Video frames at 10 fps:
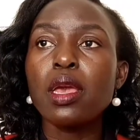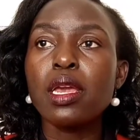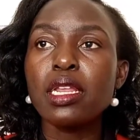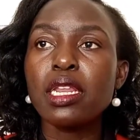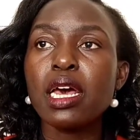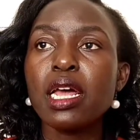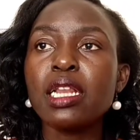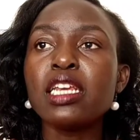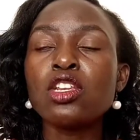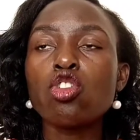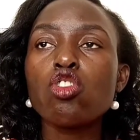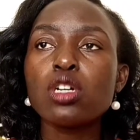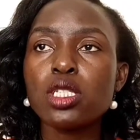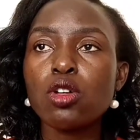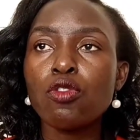and in the
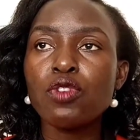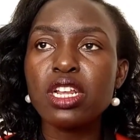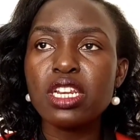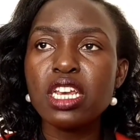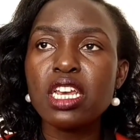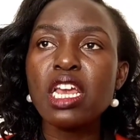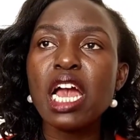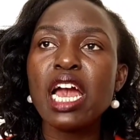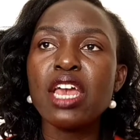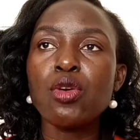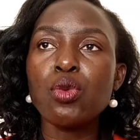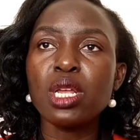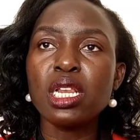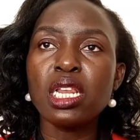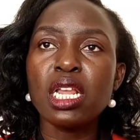course of the day, I
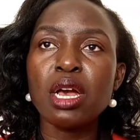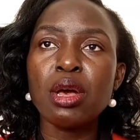will